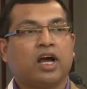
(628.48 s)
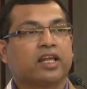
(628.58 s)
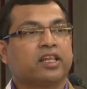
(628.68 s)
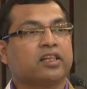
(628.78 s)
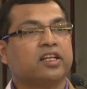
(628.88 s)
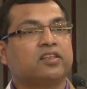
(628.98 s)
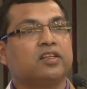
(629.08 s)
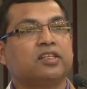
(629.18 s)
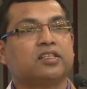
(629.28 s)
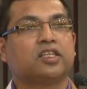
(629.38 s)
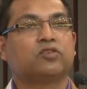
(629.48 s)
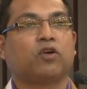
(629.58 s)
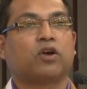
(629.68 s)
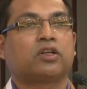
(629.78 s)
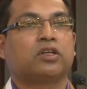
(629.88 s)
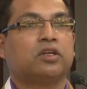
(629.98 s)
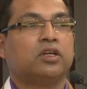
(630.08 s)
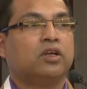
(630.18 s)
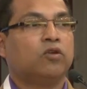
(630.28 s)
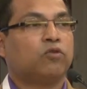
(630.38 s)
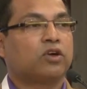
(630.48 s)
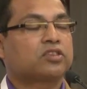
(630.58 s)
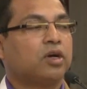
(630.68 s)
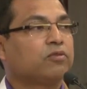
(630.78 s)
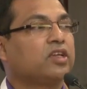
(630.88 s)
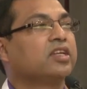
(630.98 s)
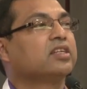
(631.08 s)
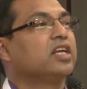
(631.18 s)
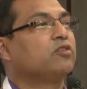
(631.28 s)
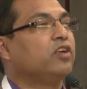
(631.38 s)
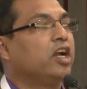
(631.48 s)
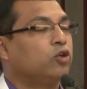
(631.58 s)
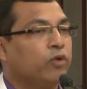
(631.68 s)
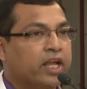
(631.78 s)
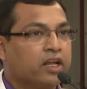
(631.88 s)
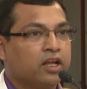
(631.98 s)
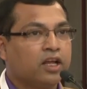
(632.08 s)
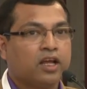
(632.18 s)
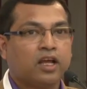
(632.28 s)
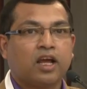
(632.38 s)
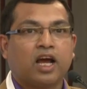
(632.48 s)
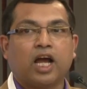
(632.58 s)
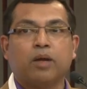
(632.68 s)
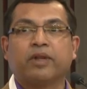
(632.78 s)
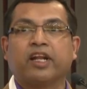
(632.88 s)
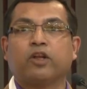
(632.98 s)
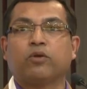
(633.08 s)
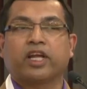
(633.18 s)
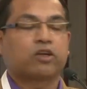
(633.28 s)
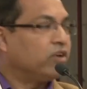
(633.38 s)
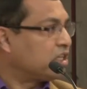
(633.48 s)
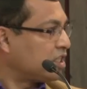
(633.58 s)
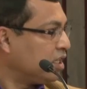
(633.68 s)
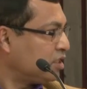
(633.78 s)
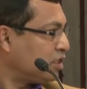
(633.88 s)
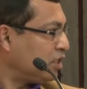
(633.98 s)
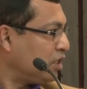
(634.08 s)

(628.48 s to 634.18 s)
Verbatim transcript: I think this is, this is what, what some of the things that we are doing. I am ready to take questions.